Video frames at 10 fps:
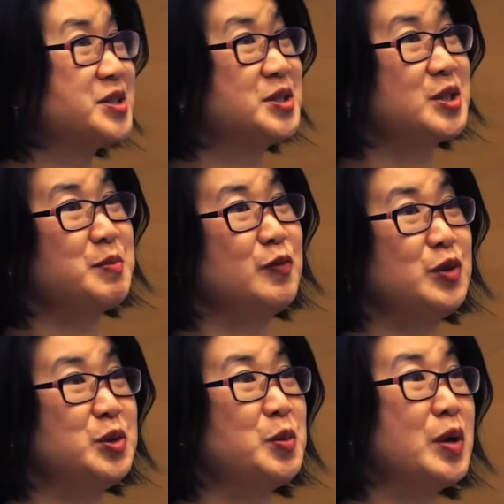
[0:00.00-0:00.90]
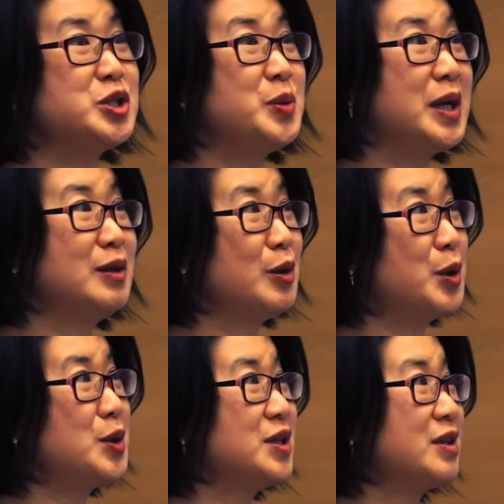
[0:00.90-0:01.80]
some of you what you had
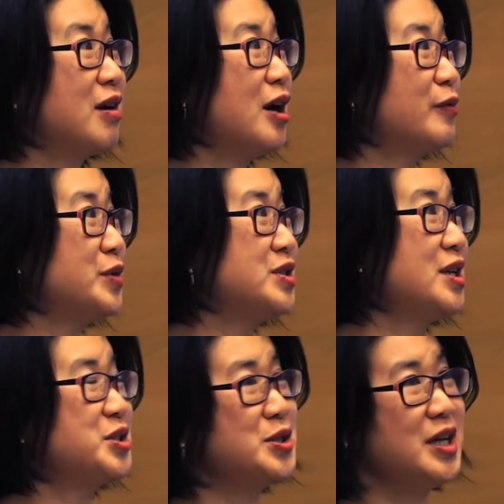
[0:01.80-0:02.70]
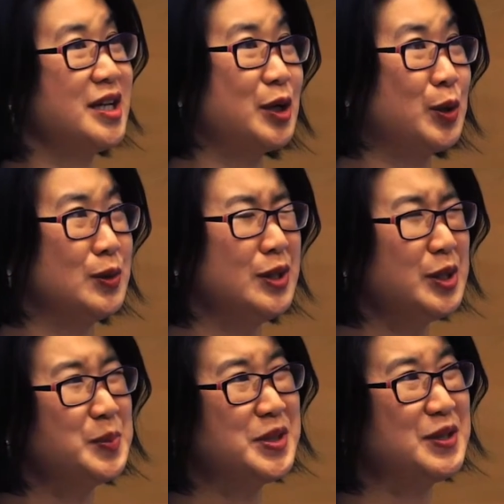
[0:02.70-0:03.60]
learned in the conference yesterday, and I heard a
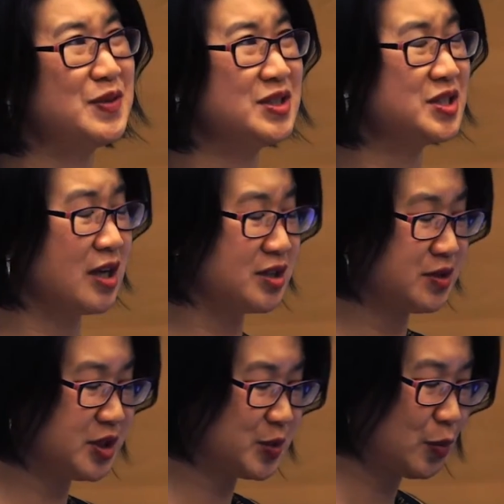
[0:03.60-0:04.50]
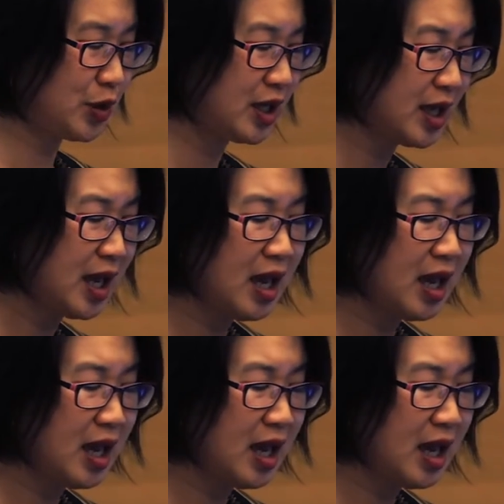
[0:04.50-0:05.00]
little bit of the discussion this morning.